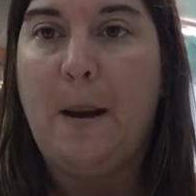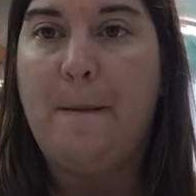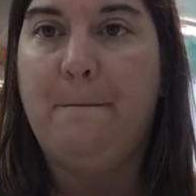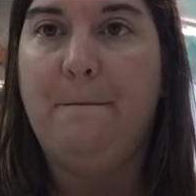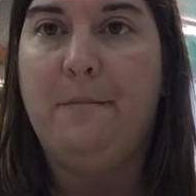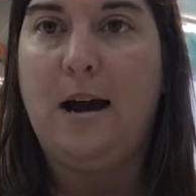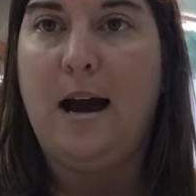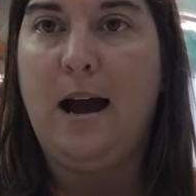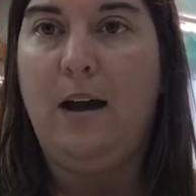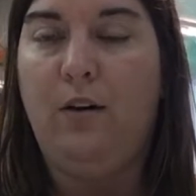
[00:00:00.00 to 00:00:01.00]

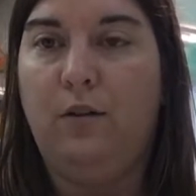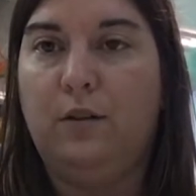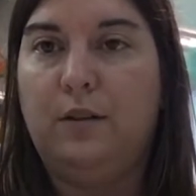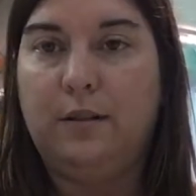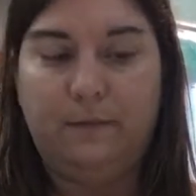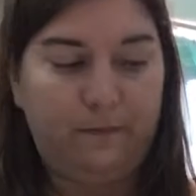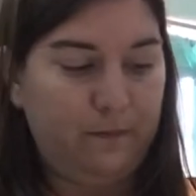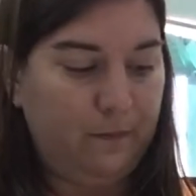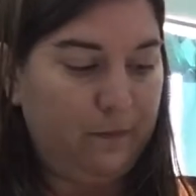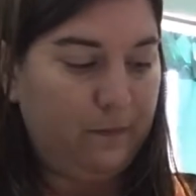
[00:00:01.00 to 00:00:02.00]
Mild.
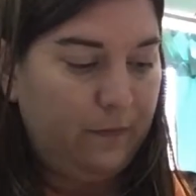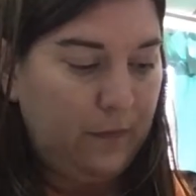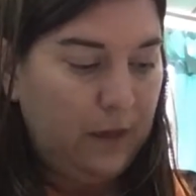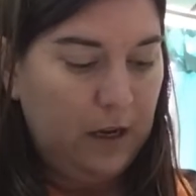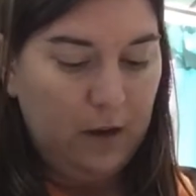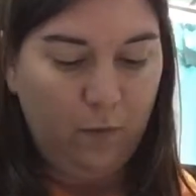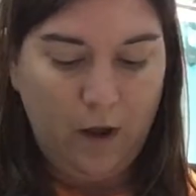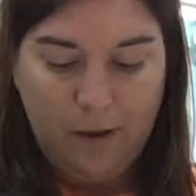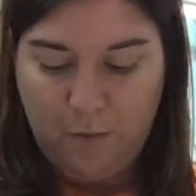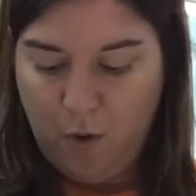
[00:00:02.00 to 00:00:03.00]
And
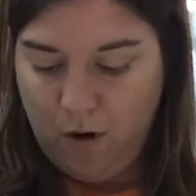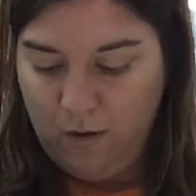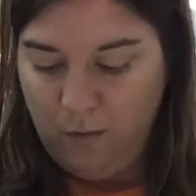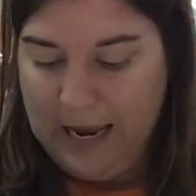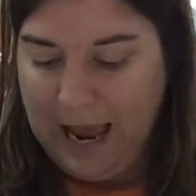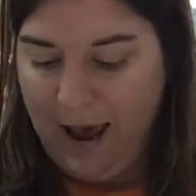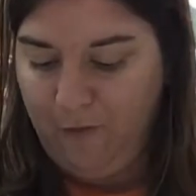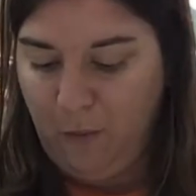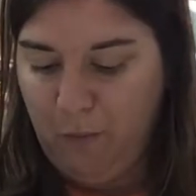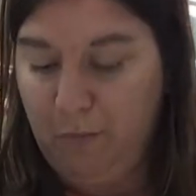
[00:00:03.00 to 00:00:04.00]
one more, we have
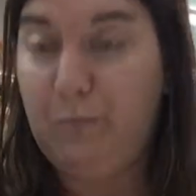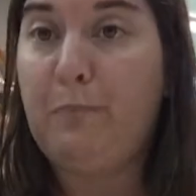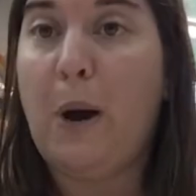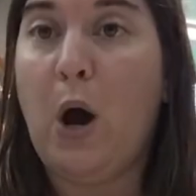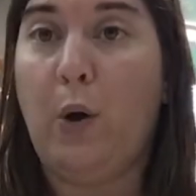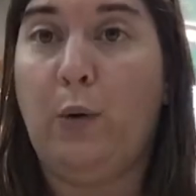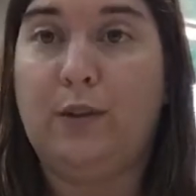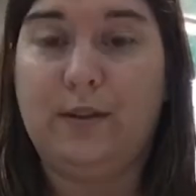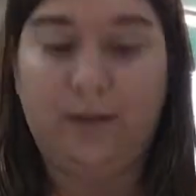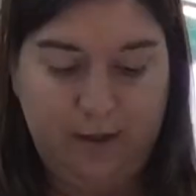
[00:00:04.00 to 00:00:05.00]

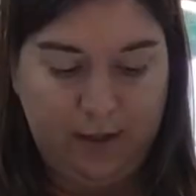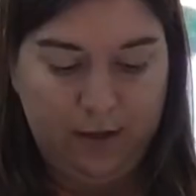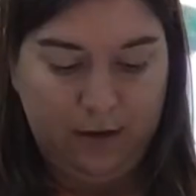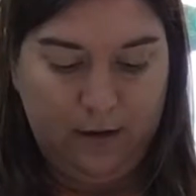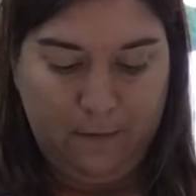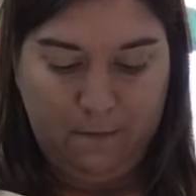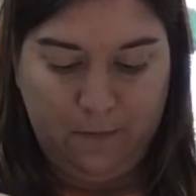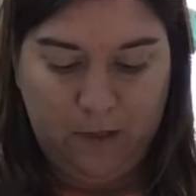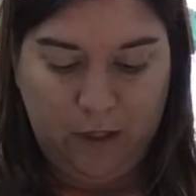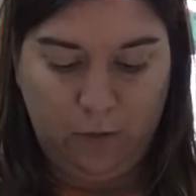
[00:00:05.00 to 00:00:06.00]
post.
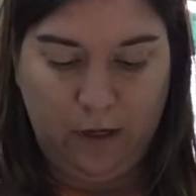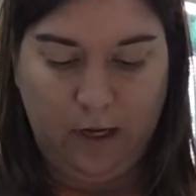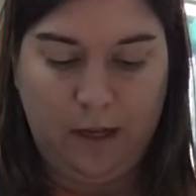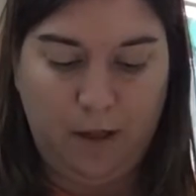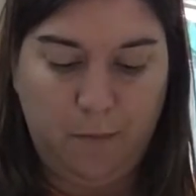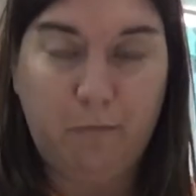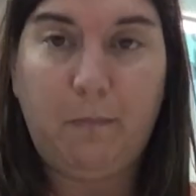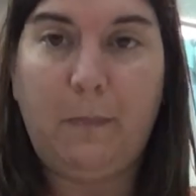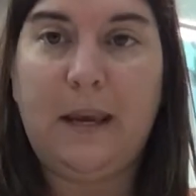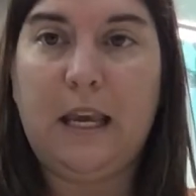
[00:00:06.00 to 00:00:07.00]
So we're going to get
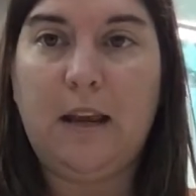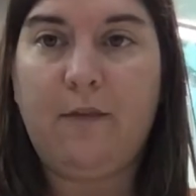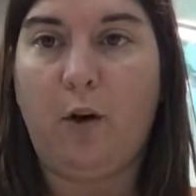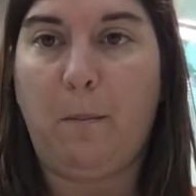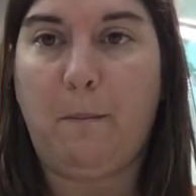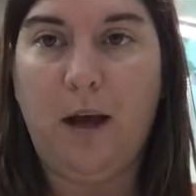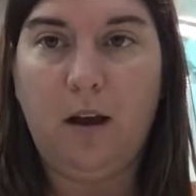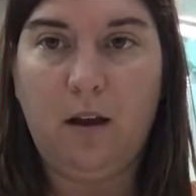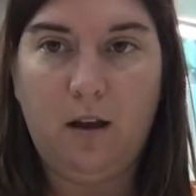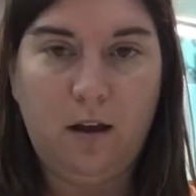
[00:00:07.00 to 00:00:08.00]
P for P.
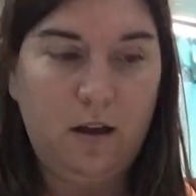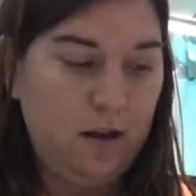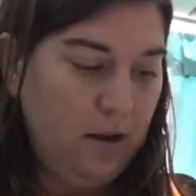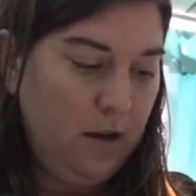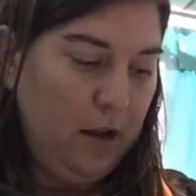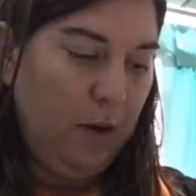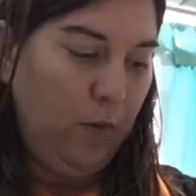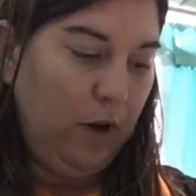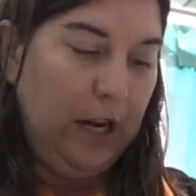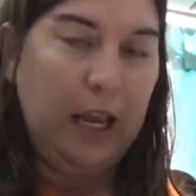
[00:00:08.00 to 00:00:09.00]
And
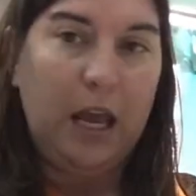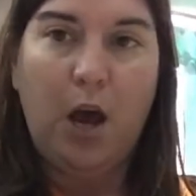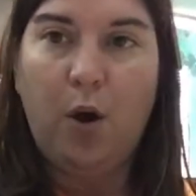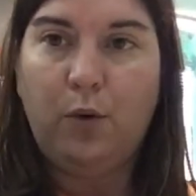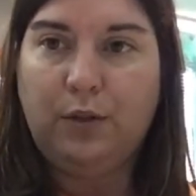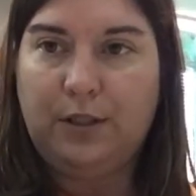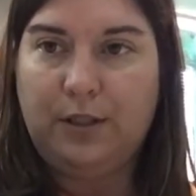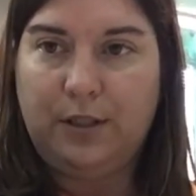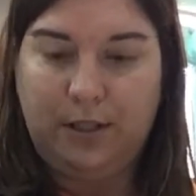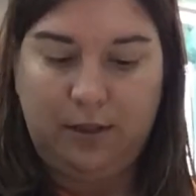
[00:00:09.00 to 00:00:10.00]
we're going to get oast.